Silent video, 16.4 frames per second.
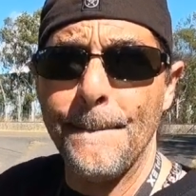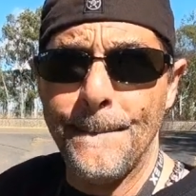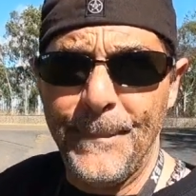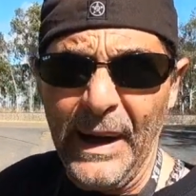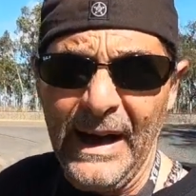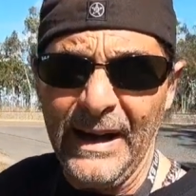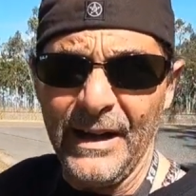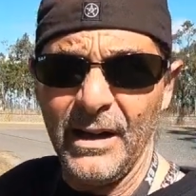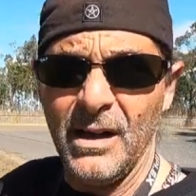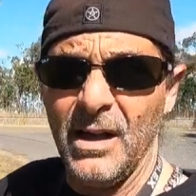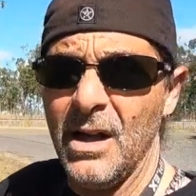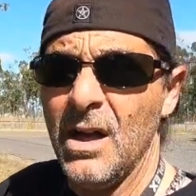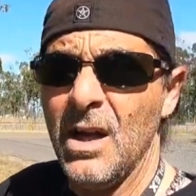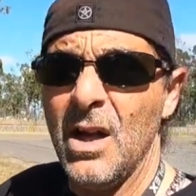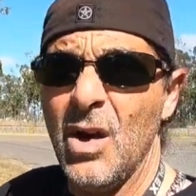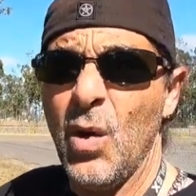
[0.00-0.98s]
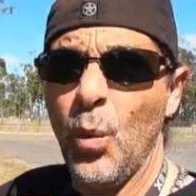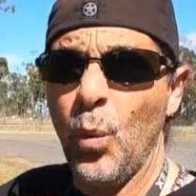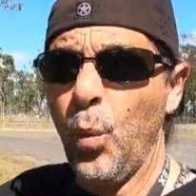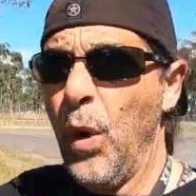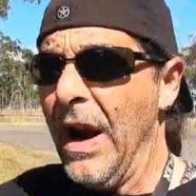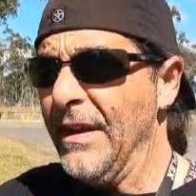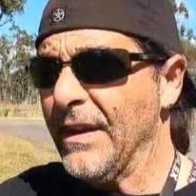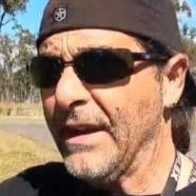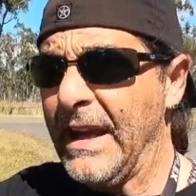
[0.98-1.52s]
but
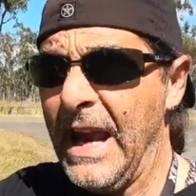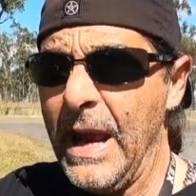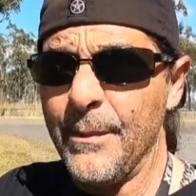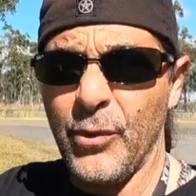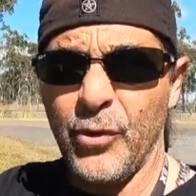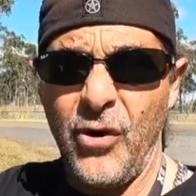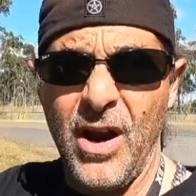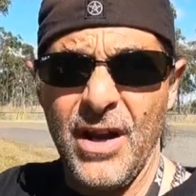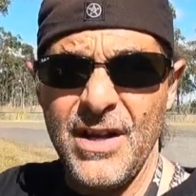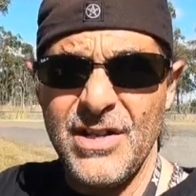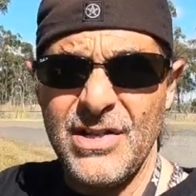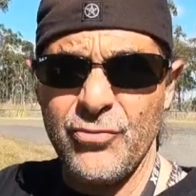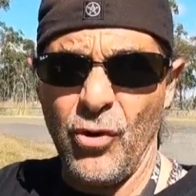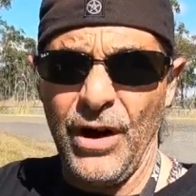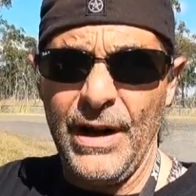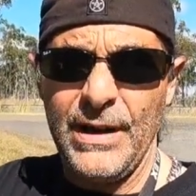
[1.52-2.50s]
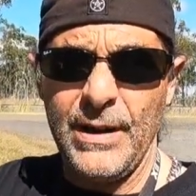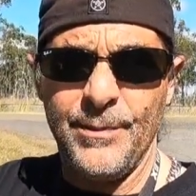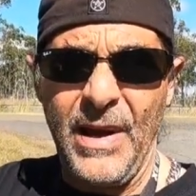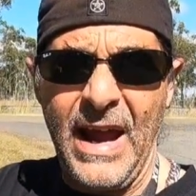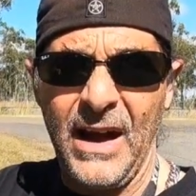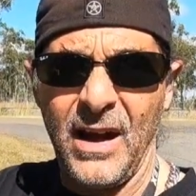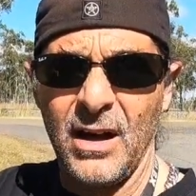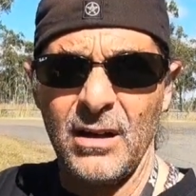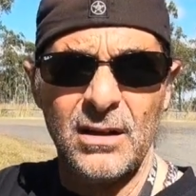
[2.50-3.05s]
where the campground is right at the
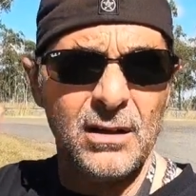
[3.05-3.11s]
back,